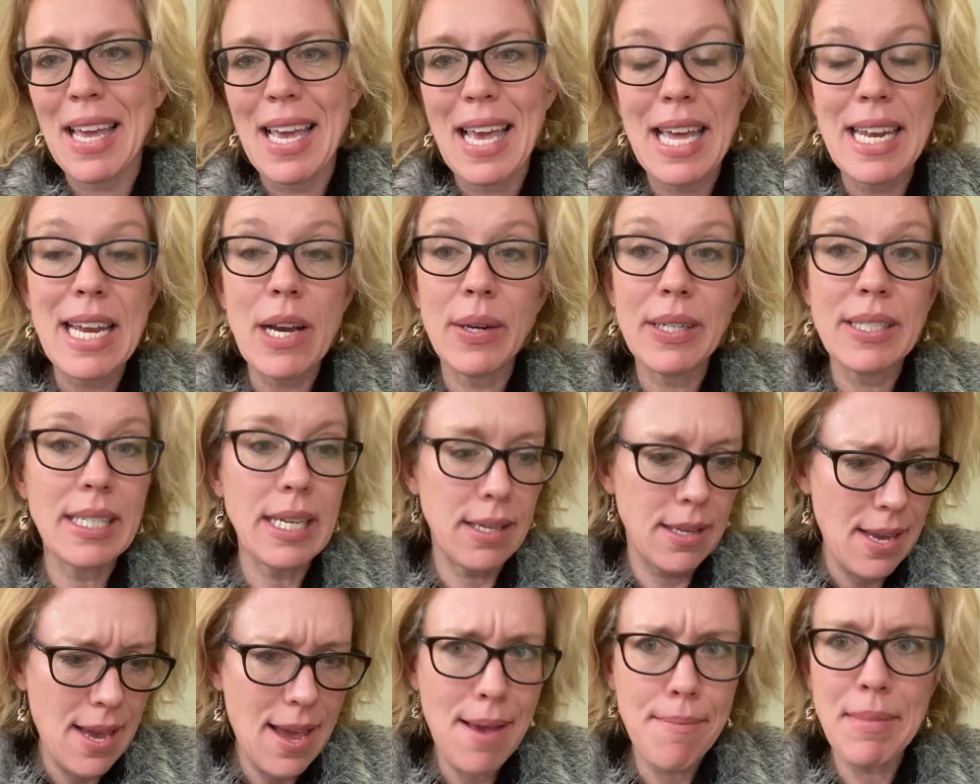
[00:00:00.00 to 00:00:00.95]
And now I say,
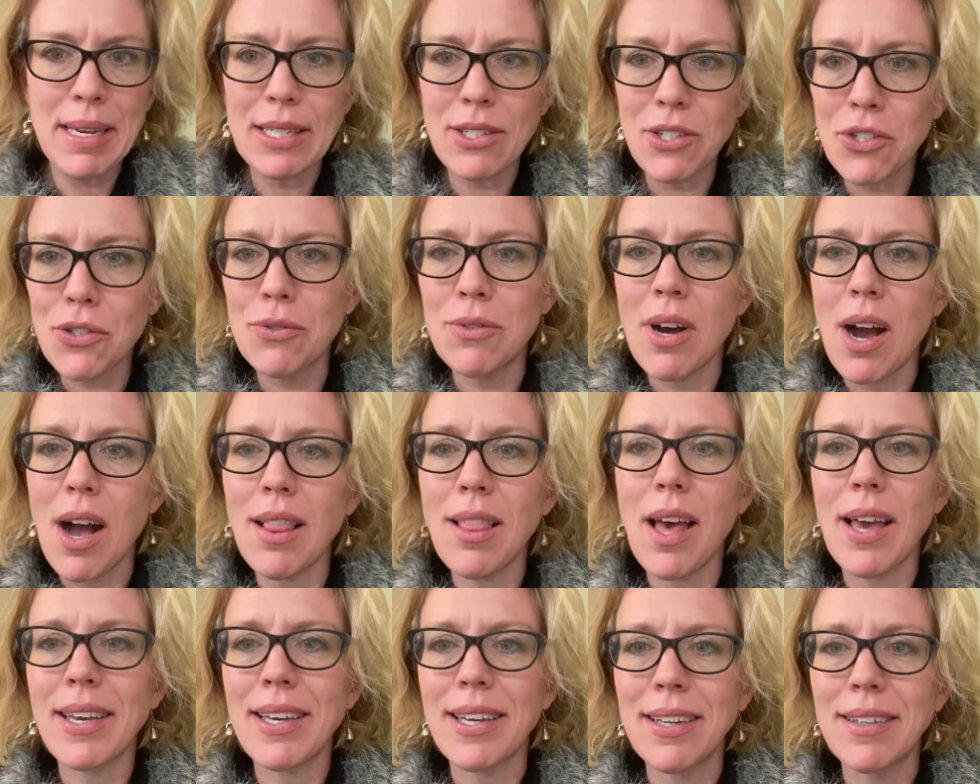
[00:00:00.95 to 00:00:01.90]
"Yeah, me too. I
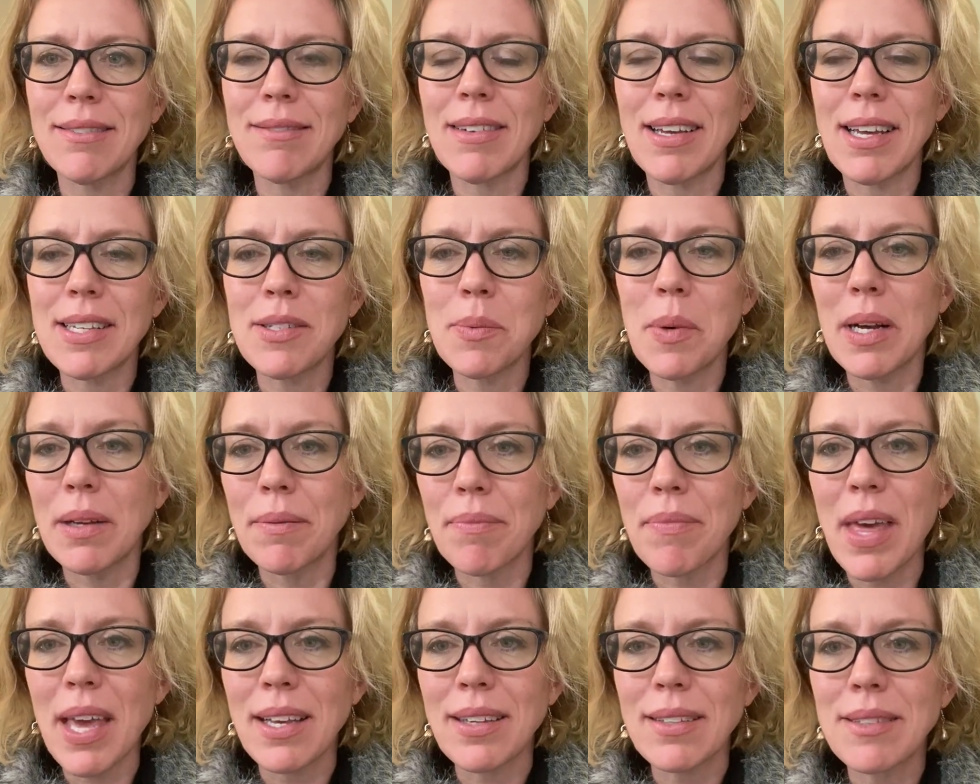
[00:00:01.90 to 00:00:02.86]
like it as well.
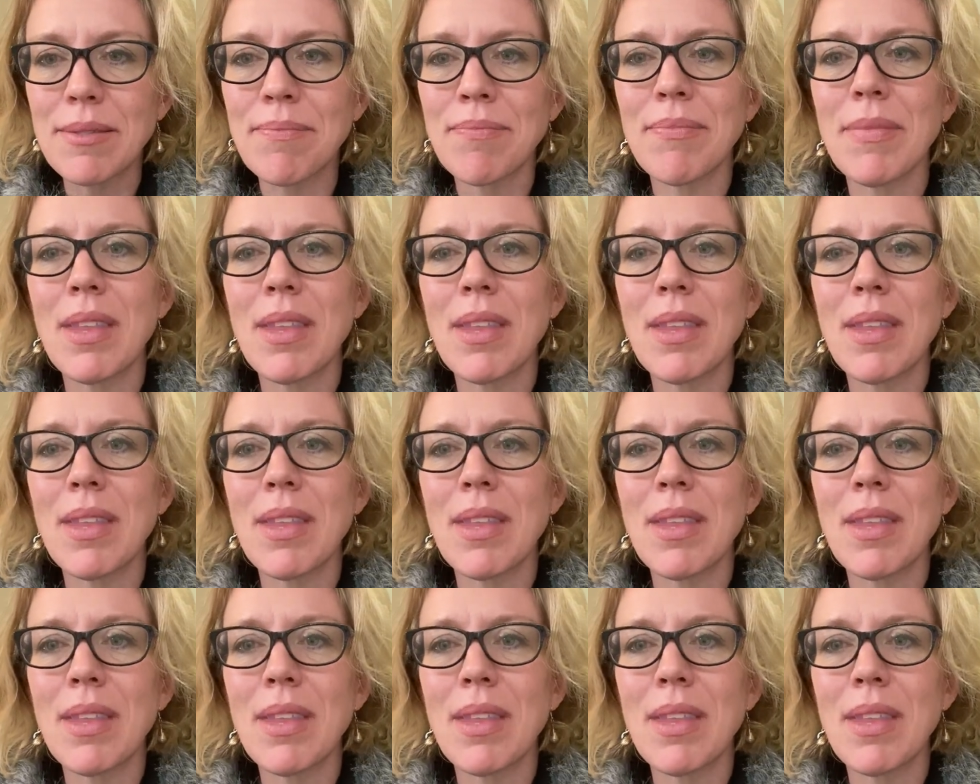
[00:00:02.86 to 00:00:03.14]
Thanks."